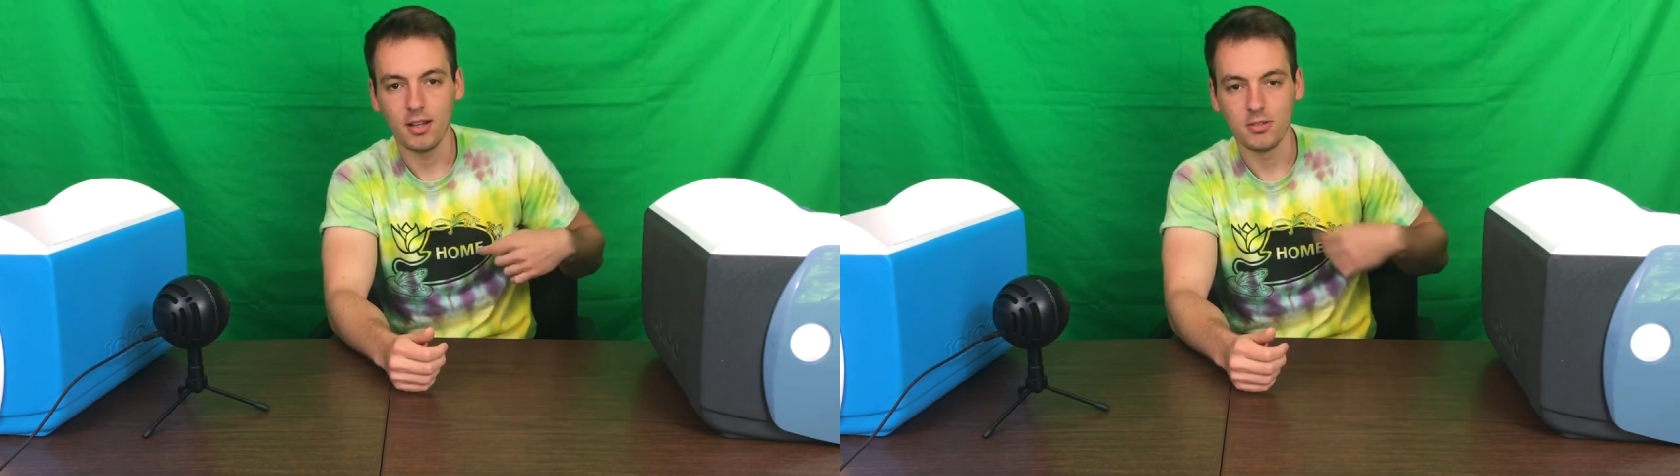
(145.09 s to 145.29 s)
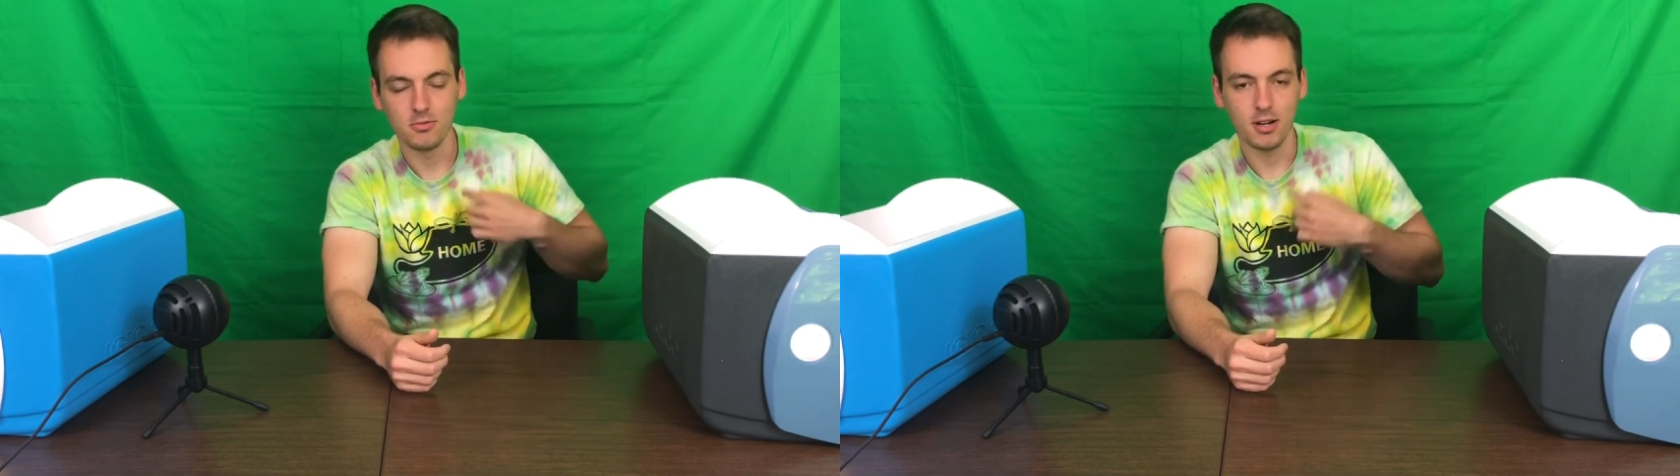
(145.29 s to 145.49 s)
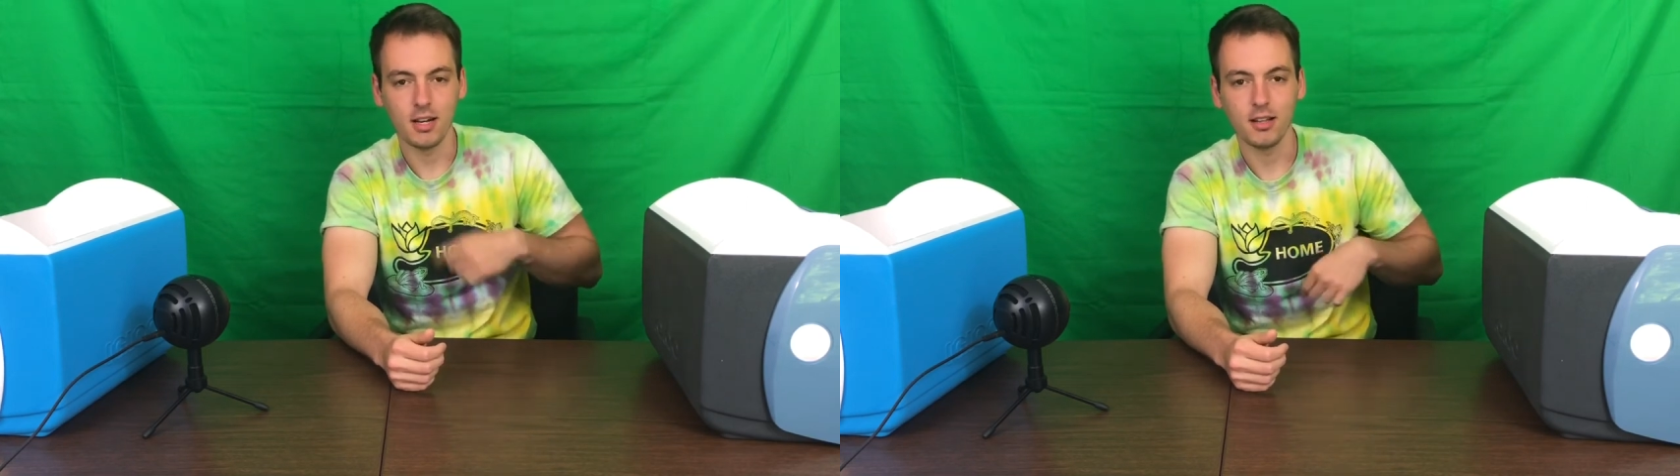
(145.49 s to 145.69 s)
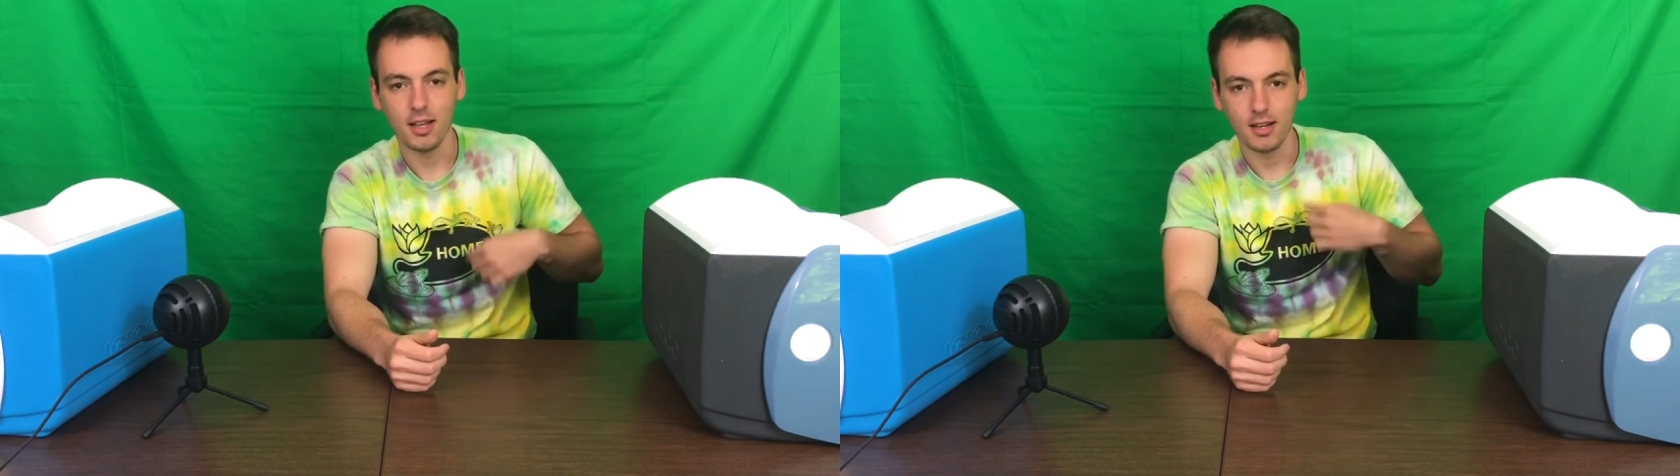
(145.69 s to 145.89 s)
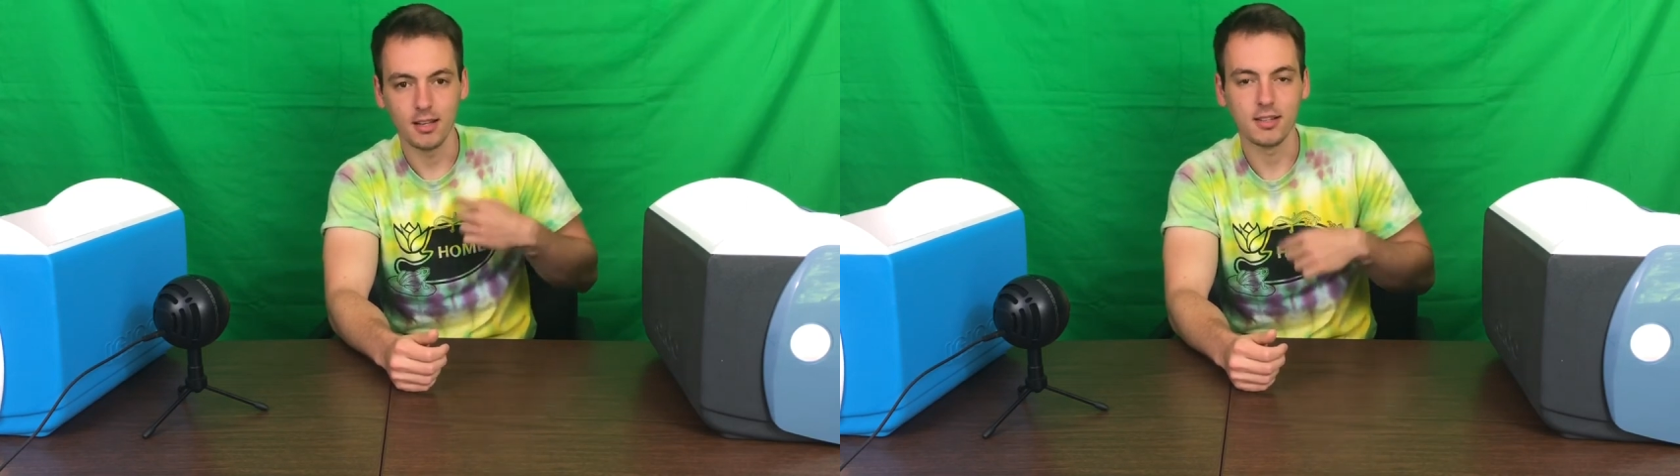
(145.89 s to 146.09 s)
is
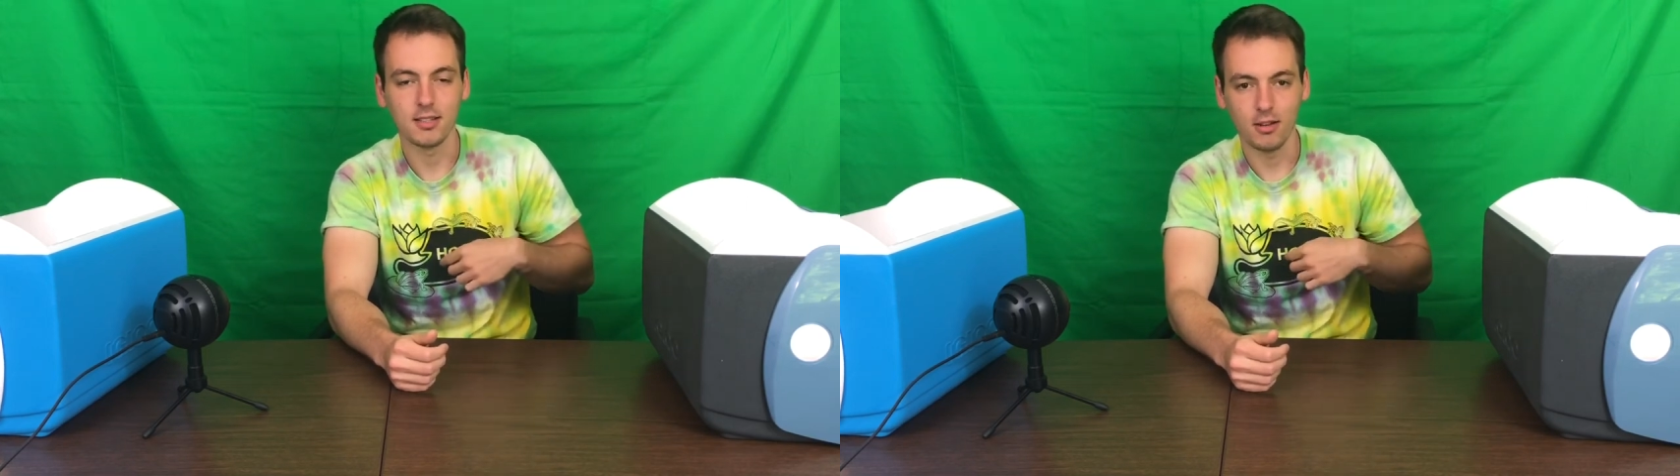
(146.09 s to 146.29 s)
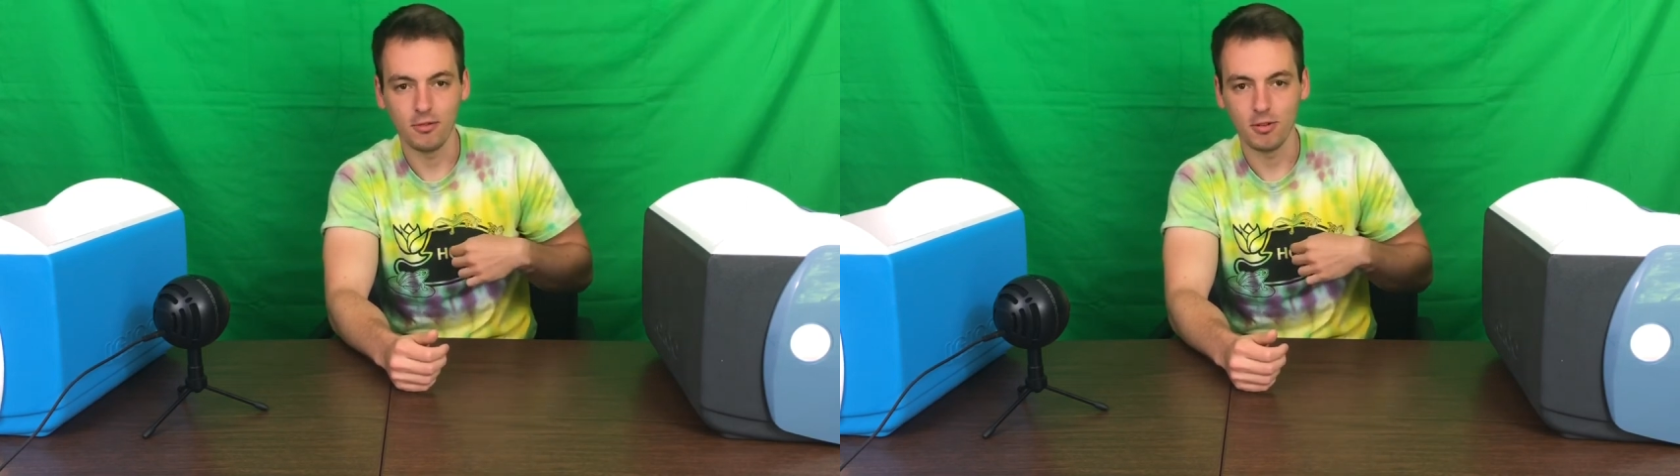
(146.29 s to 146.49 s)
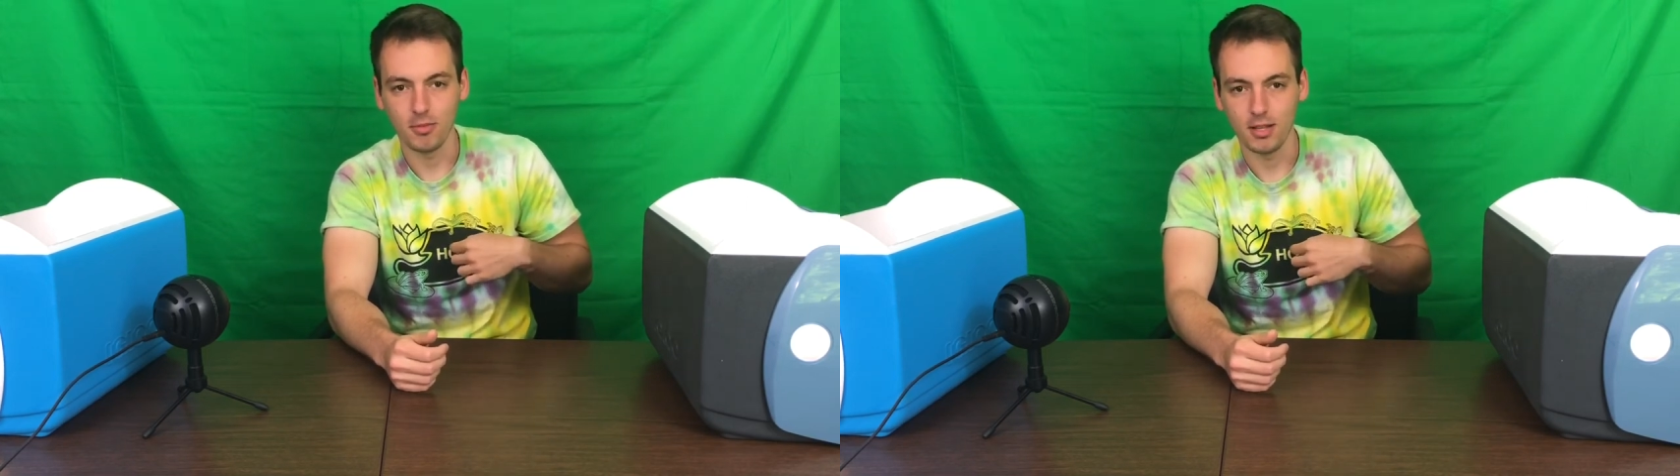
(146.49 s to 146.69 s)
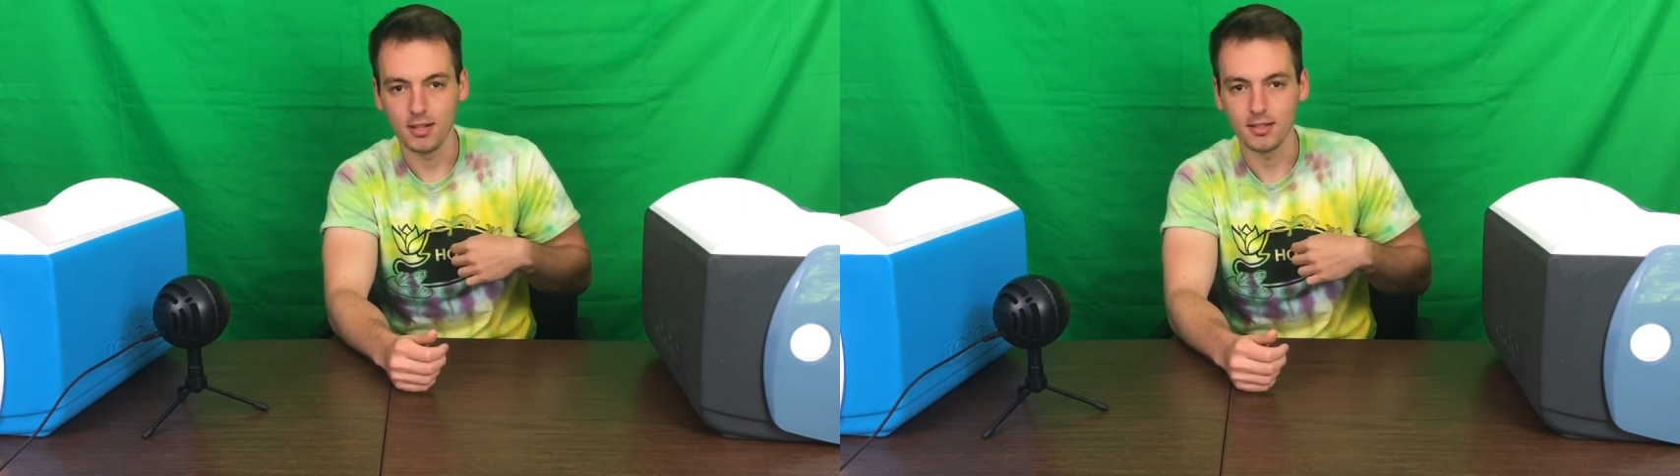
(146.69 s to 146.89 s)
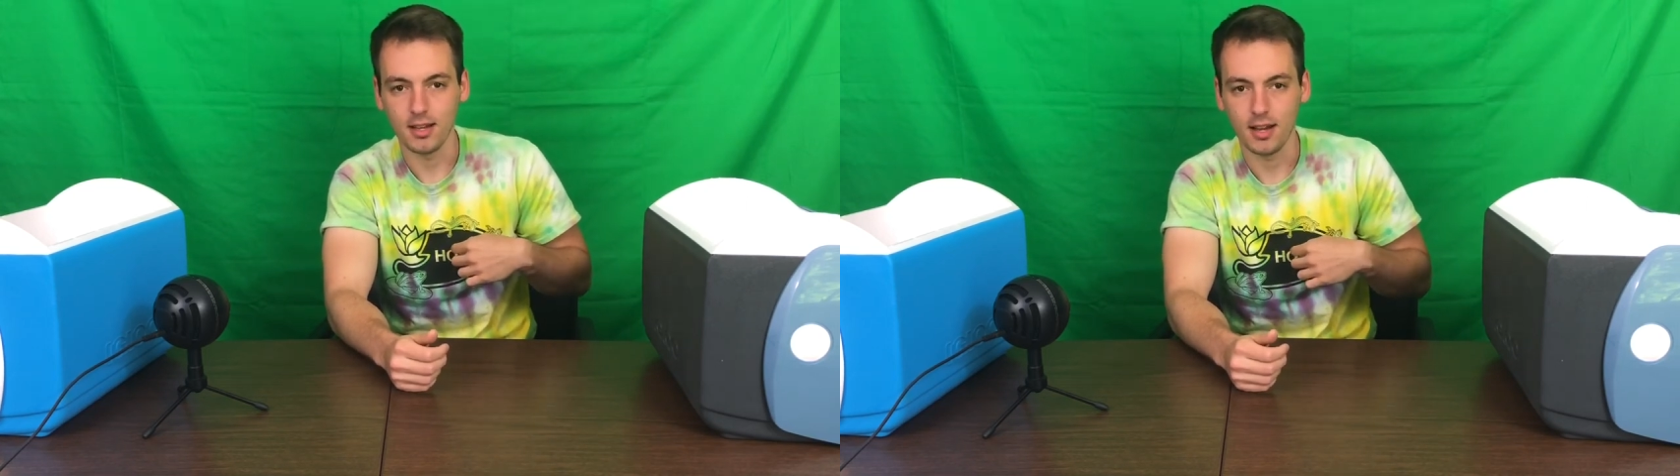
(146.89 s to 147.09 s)
regulating itself from the
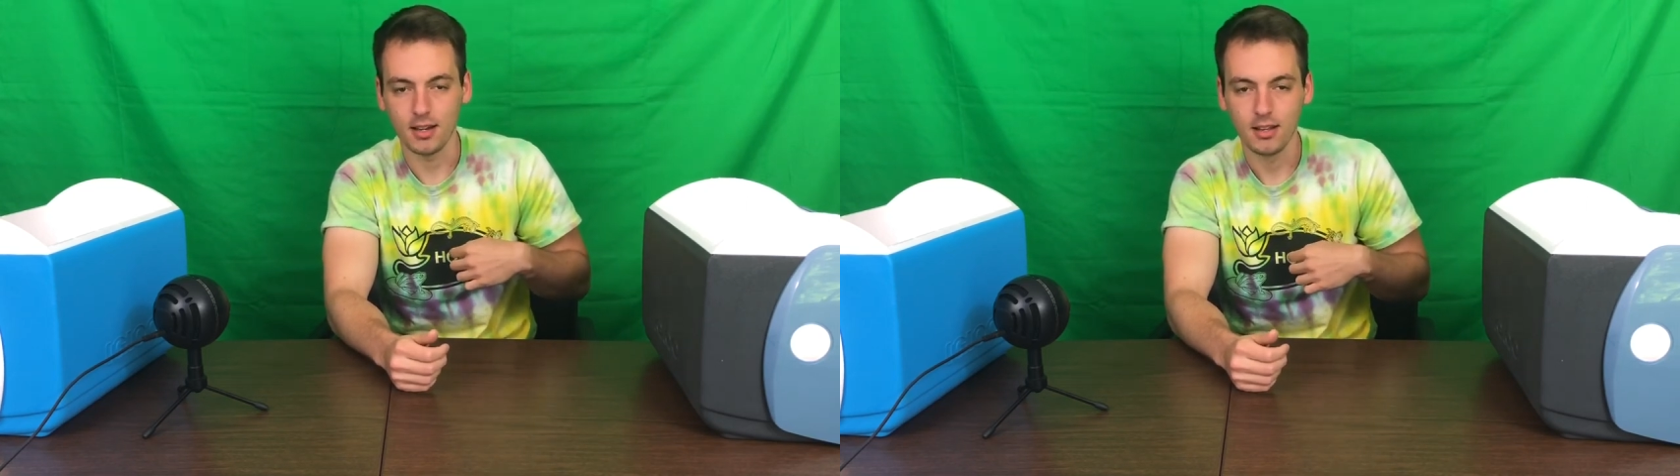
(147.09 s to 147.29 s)
inside.